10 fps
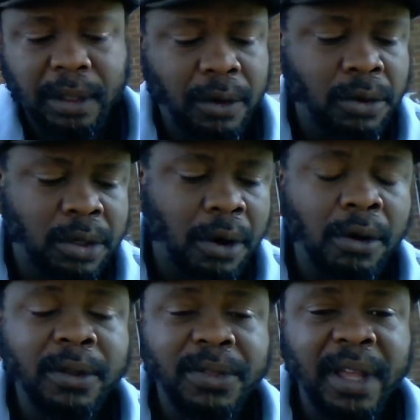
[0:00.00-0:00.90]
Those are the
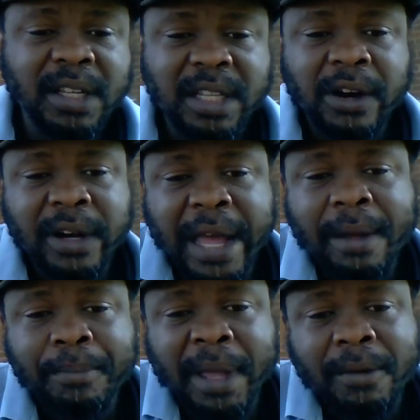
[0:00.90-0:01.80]
only things that are
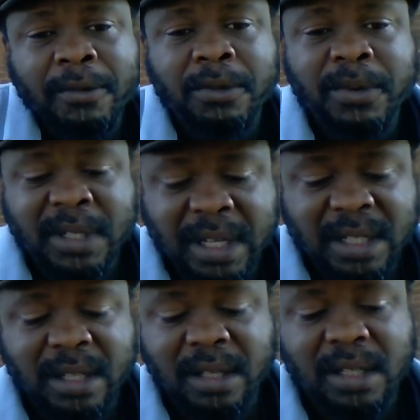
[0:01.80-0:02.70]
not met with
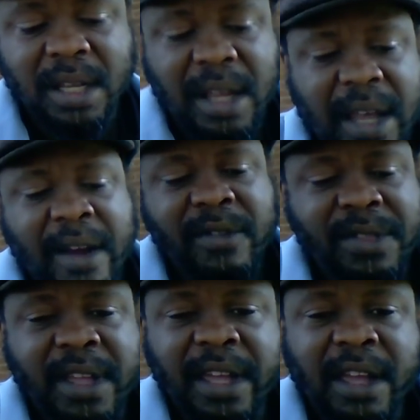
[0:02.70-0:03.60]
resistance.
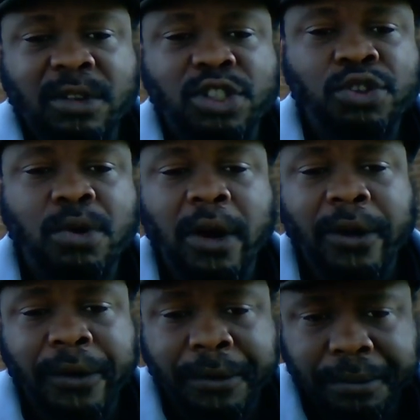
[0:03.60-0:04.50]
Everything else you
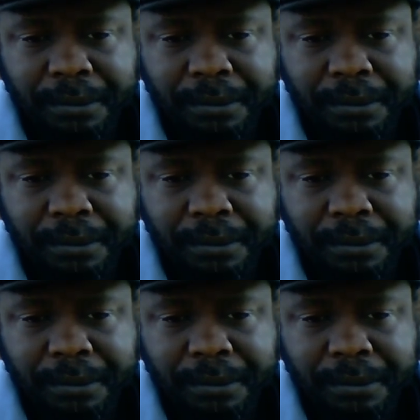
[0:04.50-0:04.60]
earn.